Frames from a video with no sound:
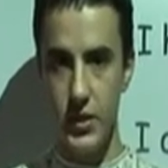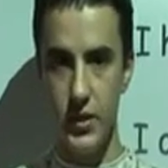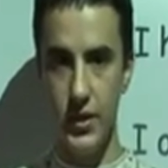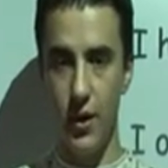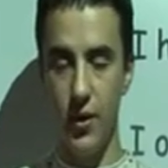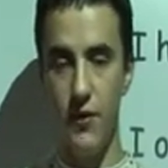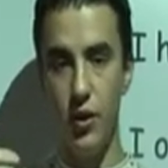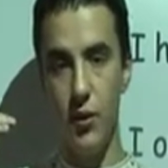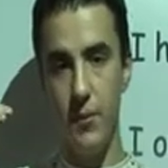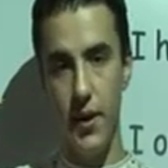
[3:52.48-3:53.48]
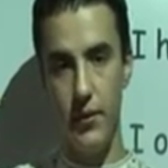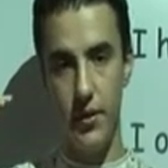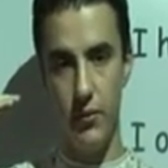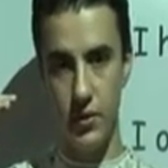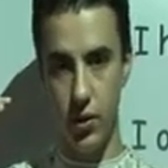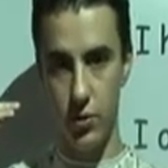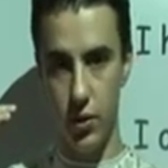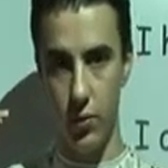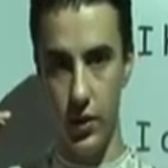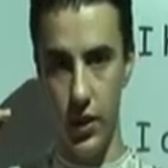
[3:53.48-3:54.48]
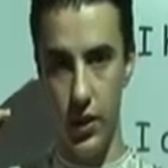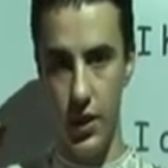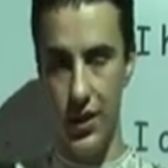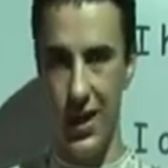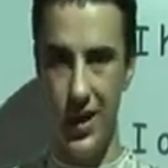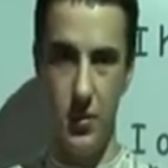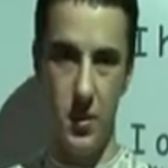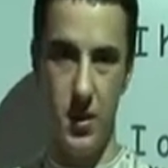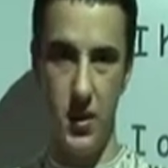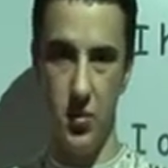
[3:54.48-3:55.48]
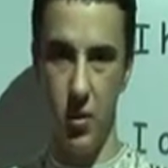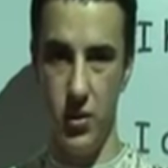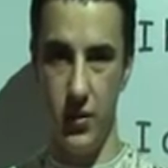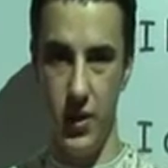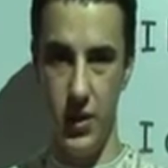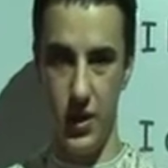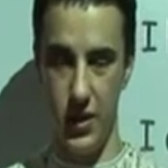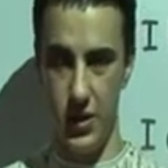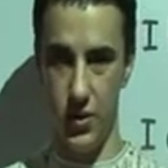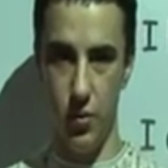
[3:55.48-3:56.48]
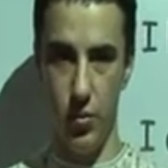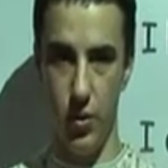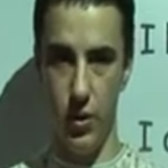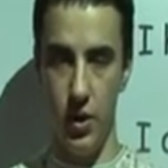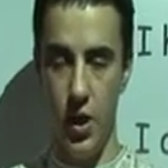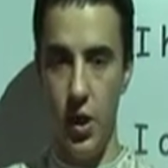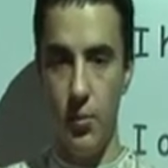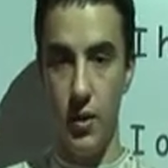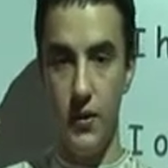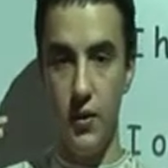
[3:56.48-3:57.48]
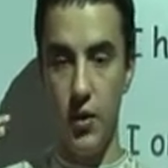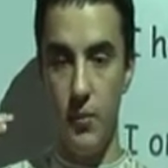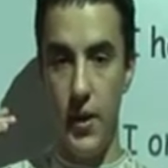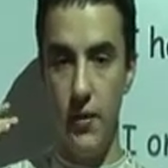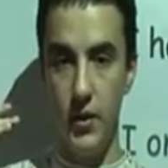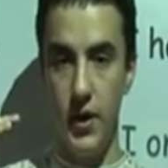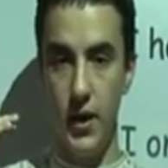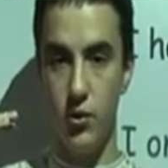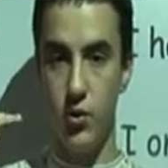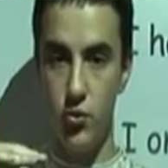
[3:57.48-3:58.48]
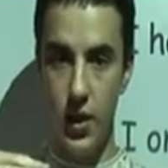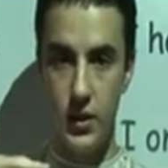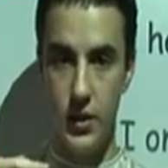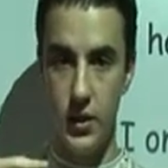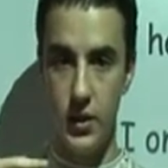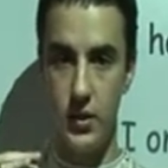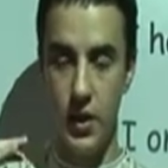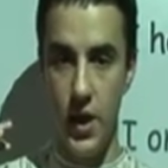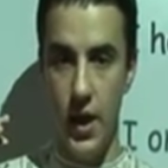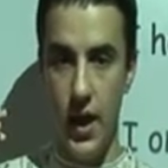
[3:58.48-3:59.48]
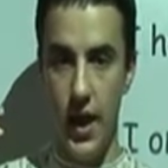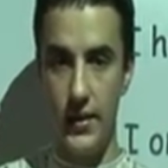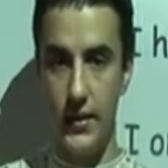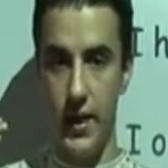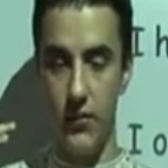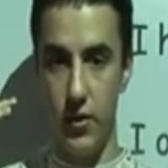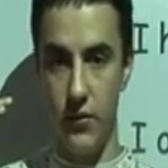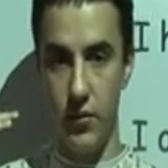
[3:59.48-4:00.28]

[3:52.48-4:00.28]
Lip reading: now if you're comparing the results only, that can be a bit demotivating and it's no point. But if you're comparing the actual strategies and the level of